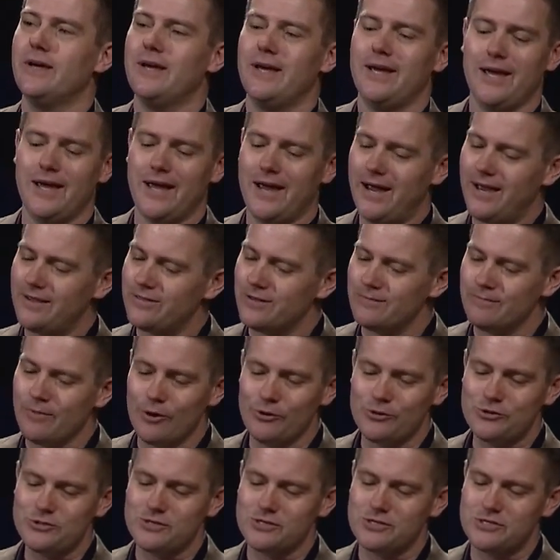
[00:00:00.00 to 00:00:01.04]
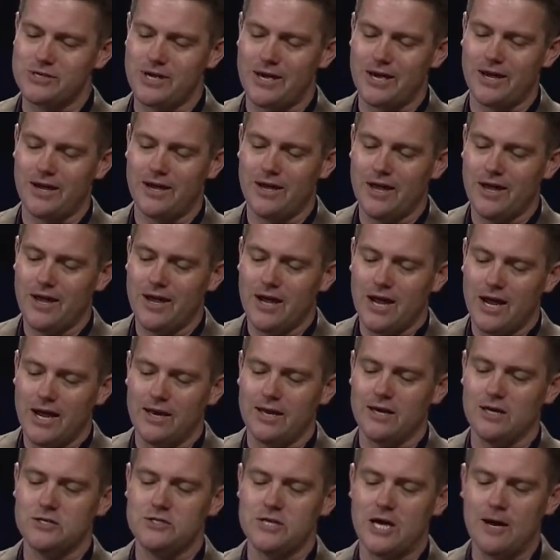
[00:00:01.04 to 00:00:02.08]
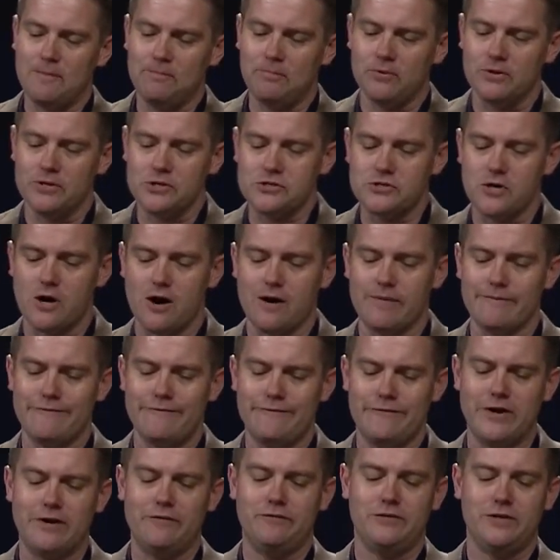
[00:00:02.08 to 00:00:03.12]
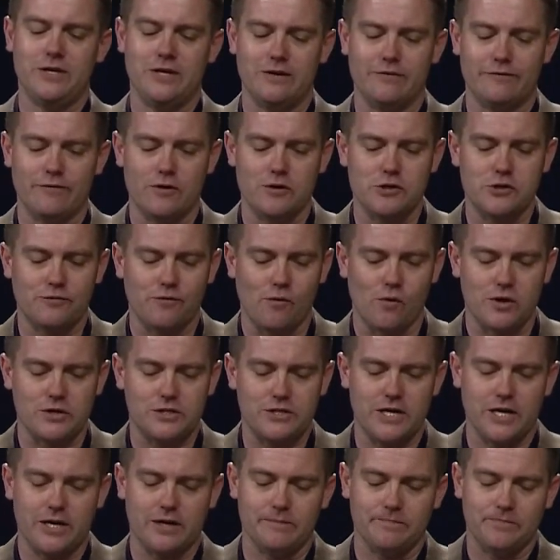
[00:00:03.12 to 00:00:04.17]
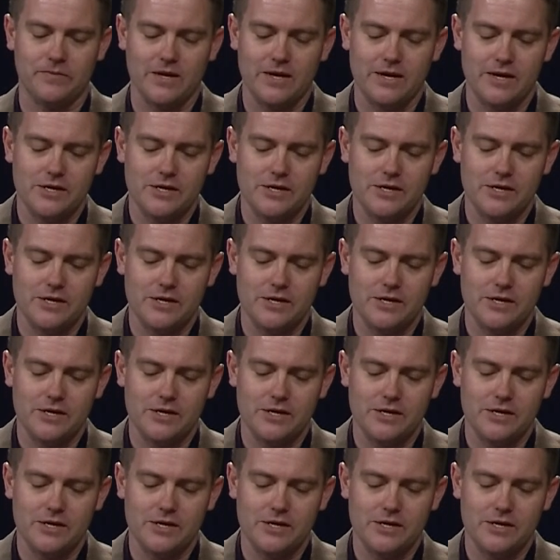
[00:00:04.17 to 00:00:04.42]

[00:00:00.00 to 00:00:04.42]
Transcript: He had the most to say. An example is Psalm 50 and verse 14